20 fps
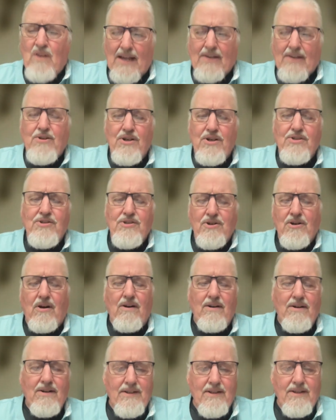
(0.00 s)
had just
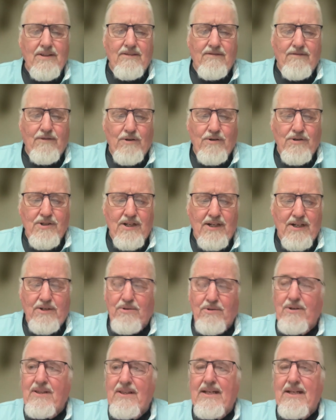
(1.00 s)
started in the first century,